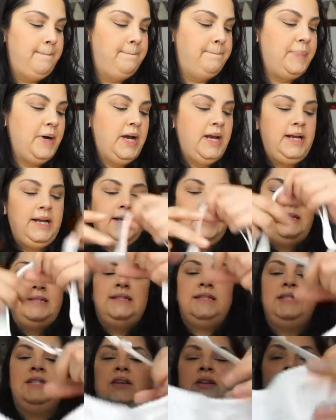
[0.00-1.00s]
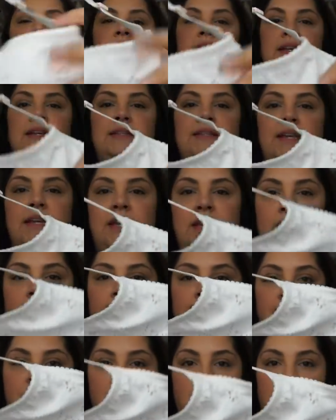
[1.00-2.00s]
but it still is like in
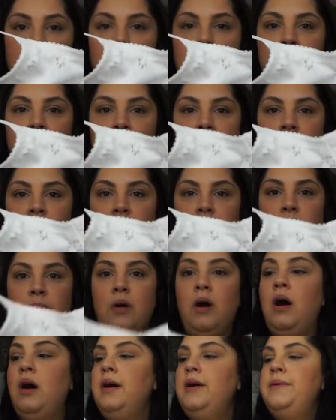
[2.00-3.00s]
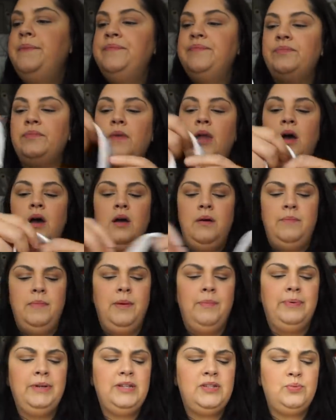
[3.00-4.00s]
the form of a bra.
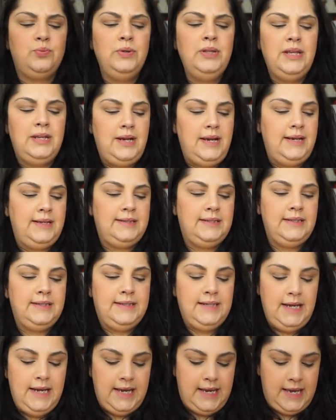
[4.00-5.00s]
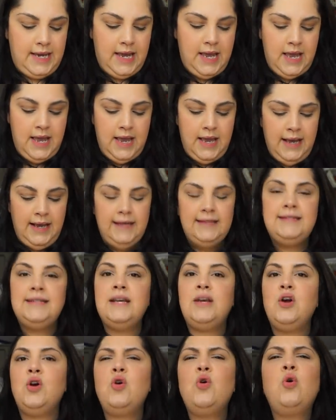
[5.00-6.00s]
Um, but it's really nice. It's like, it's
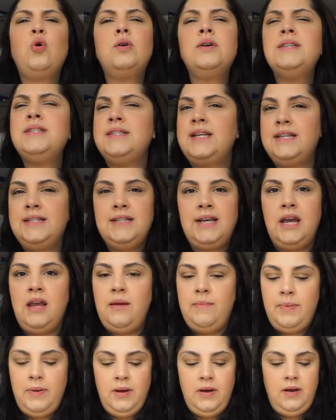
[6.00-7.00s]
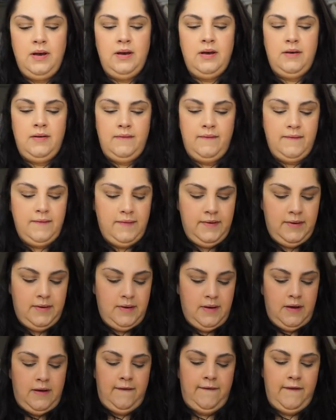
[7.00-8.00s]
like a corset type of,
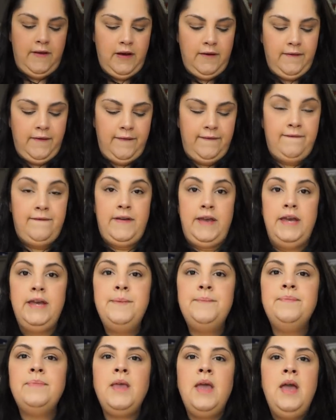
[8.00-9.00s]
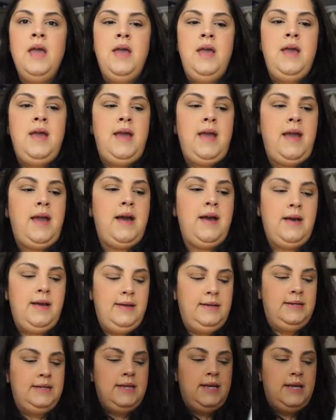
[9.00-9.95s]
of, of a fit. And